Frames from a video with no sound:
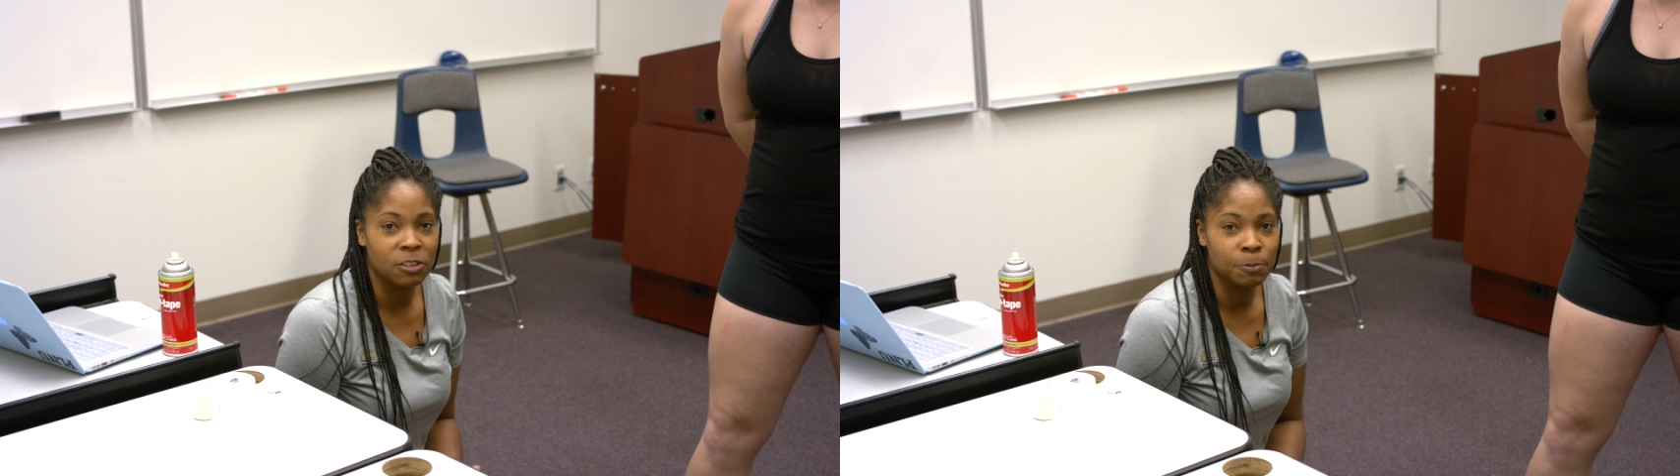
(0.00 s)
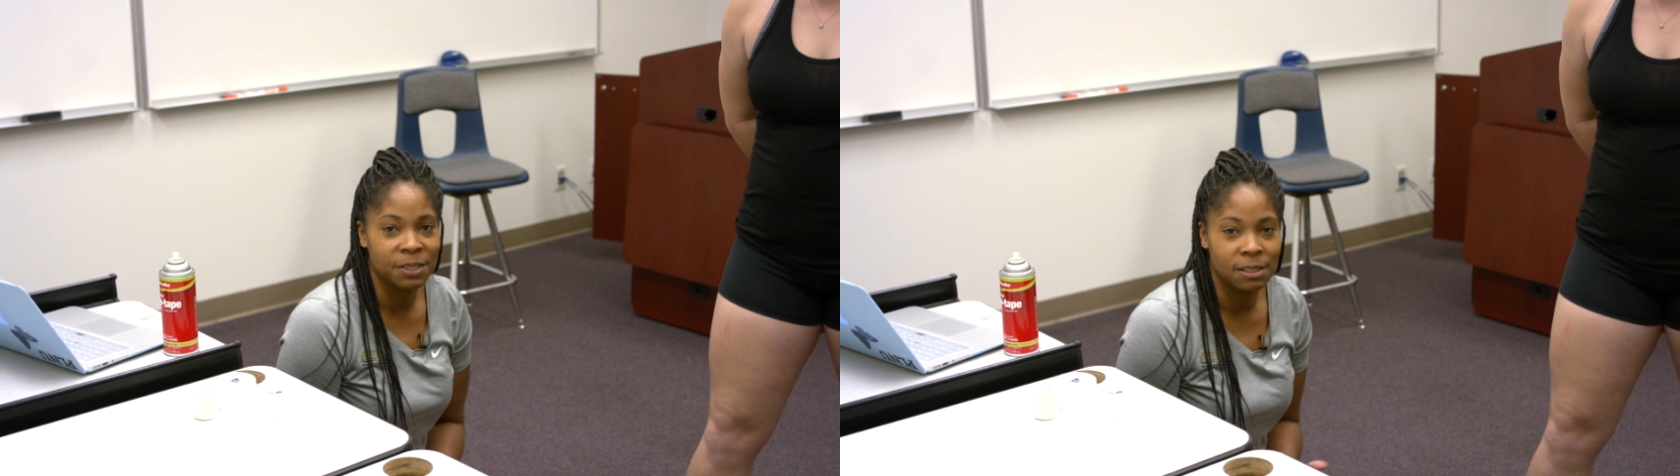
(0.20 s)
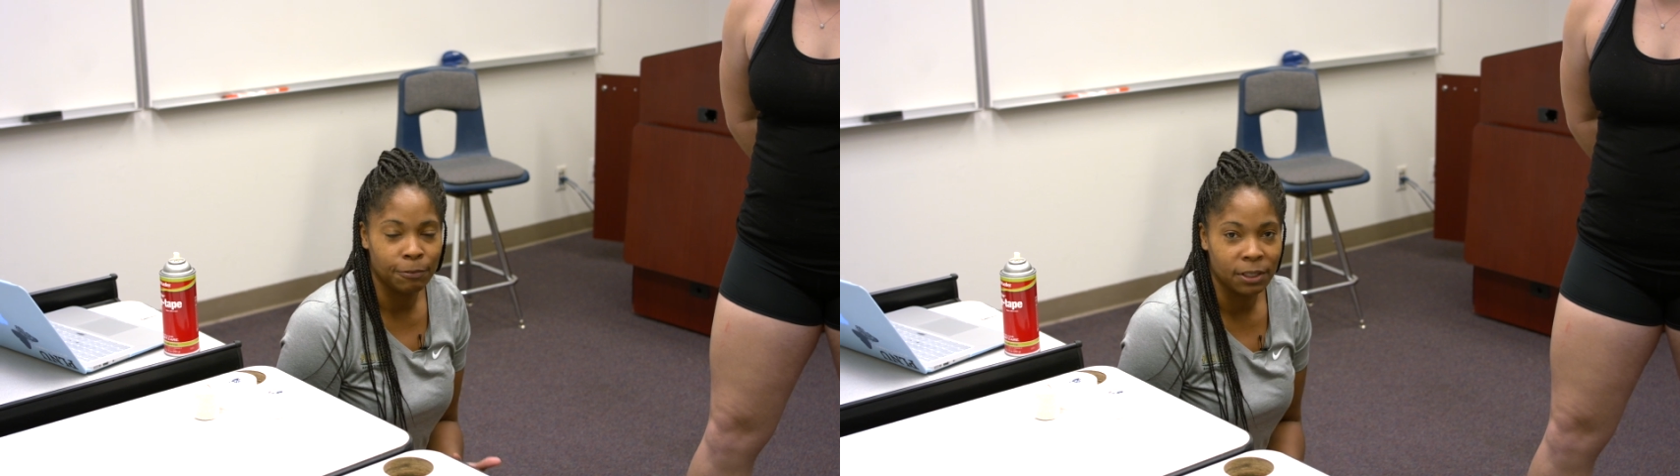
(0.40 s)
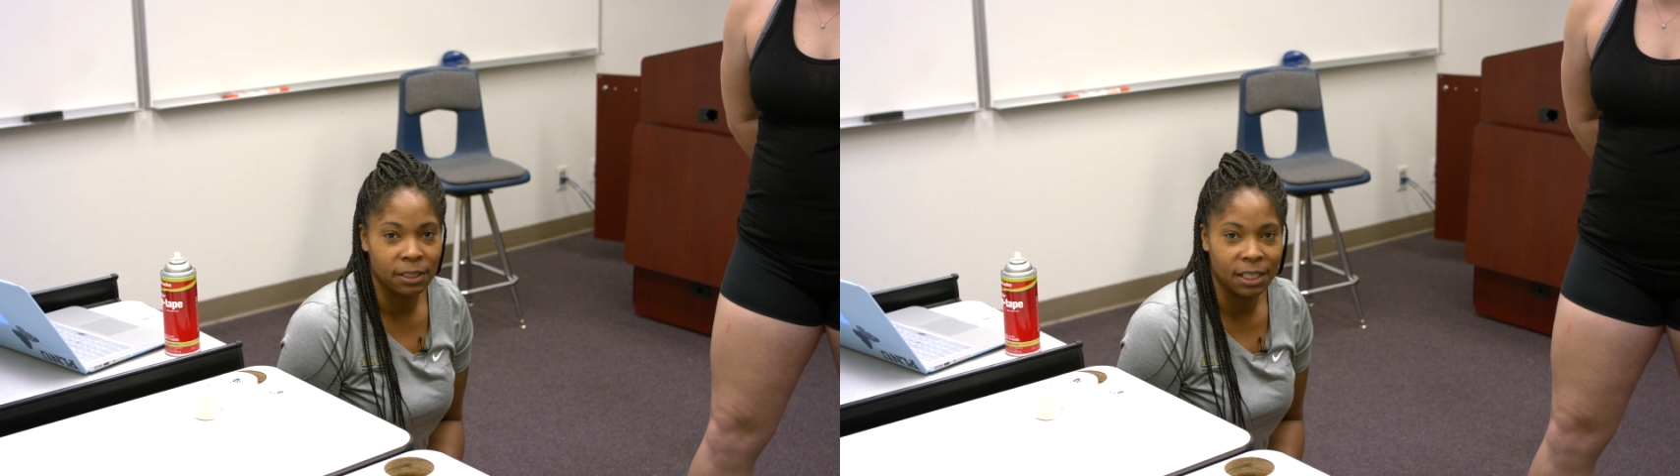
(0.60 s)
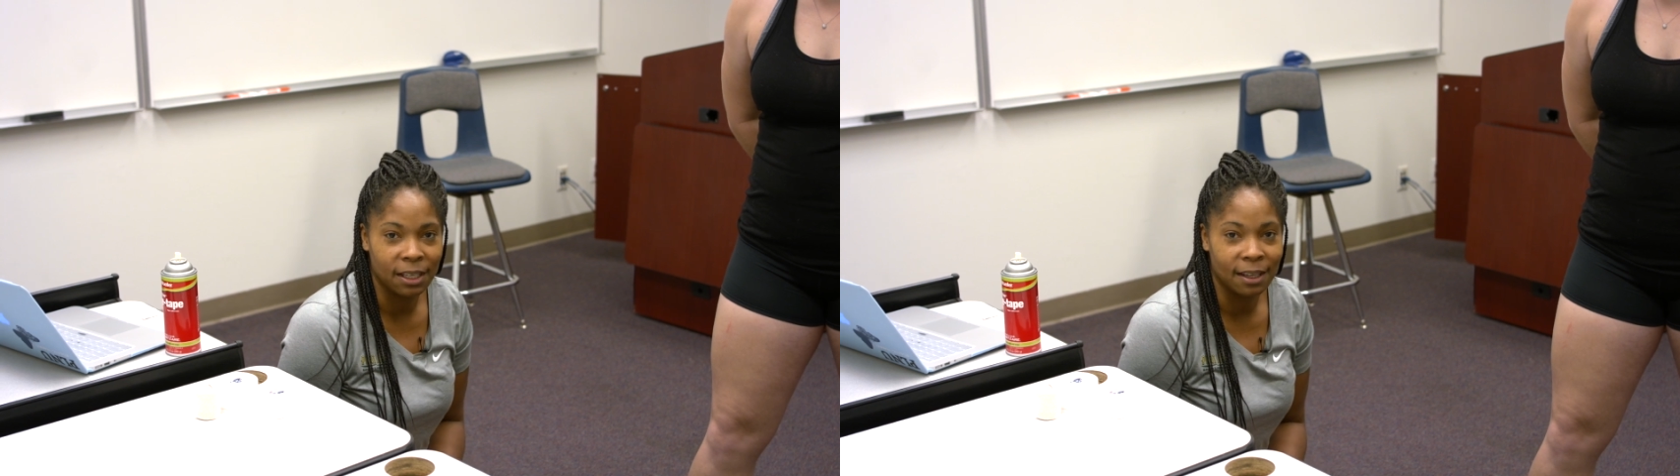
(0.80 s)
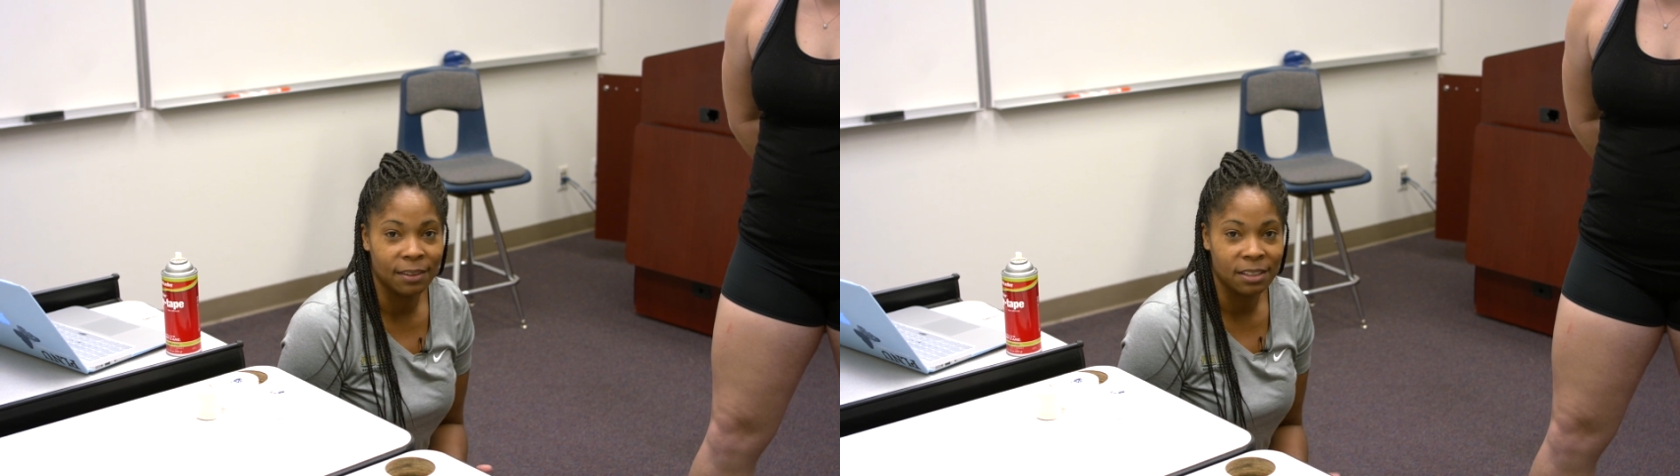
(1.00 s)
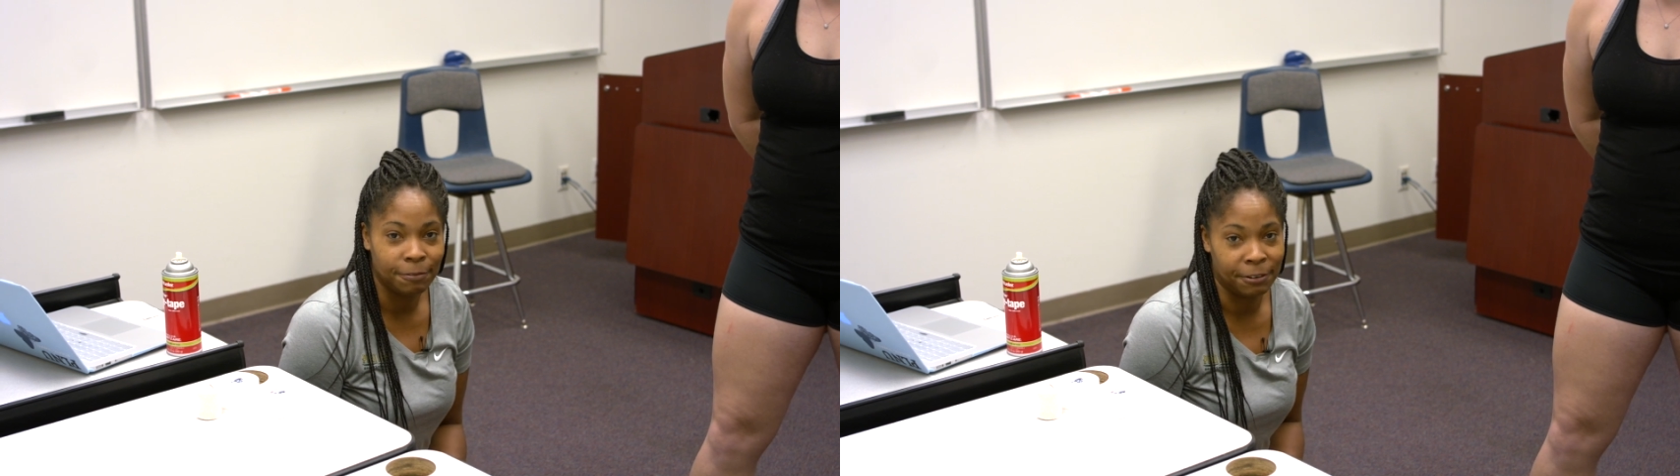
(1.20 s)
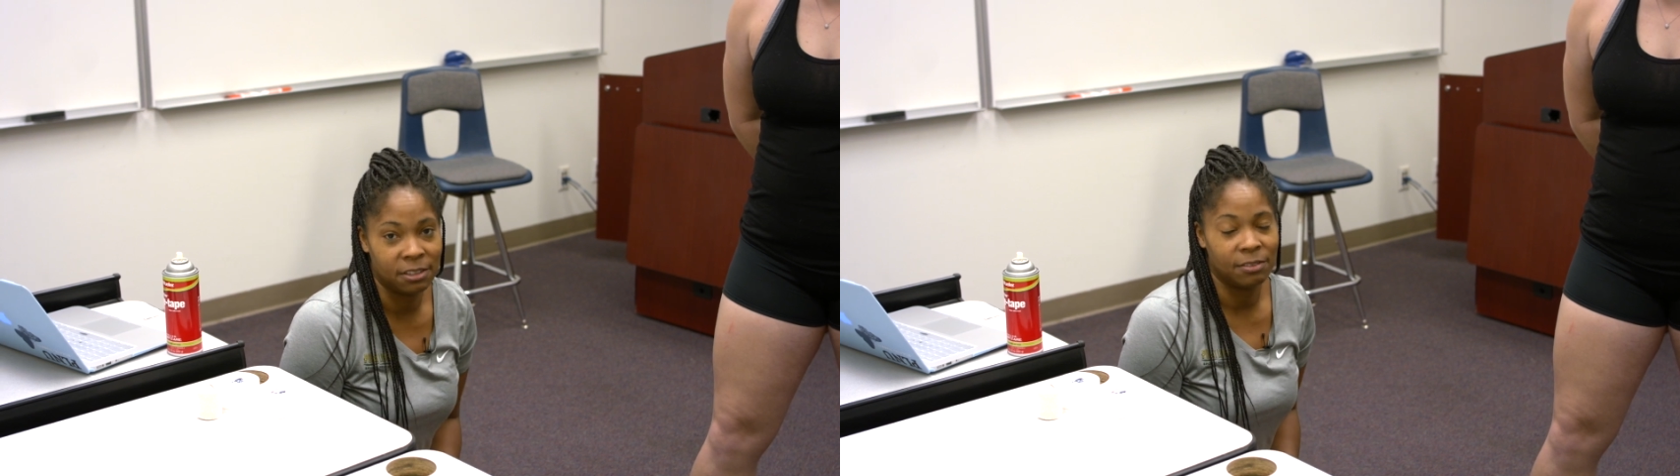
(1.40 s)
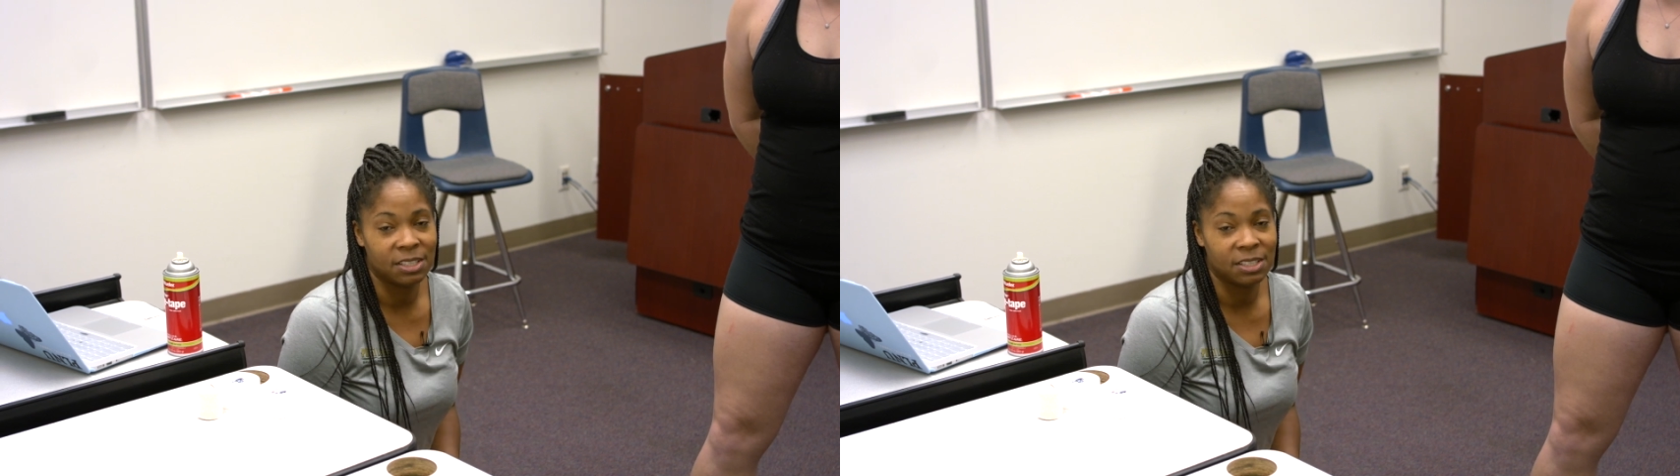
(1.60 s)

specifically in the defensive